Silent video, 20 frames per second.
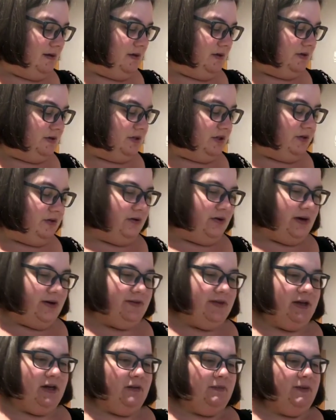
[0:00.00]
So, and
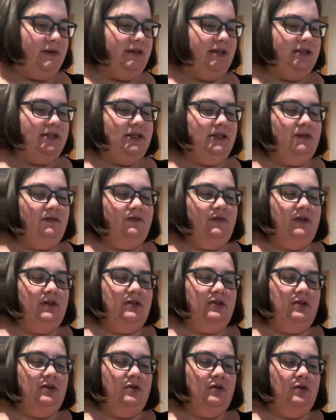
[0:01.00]
then I'll put these in the fridge
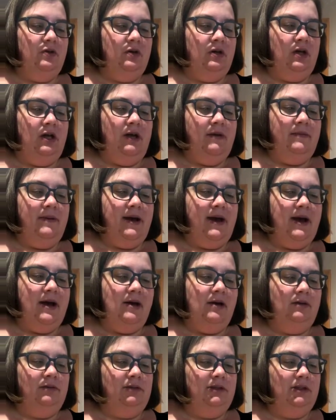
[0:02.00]
to cool
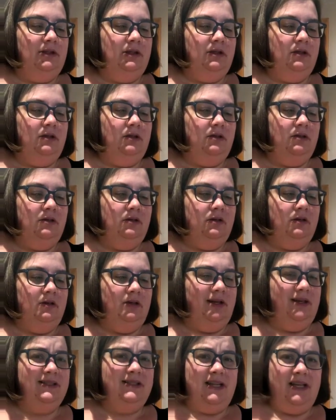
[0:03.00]
about,
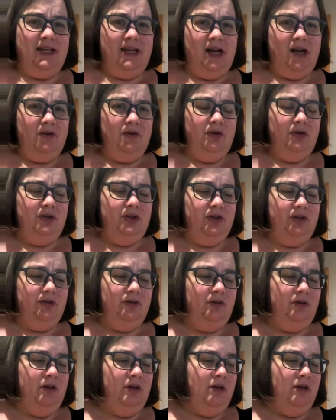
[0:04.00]
like I said, an hour or two.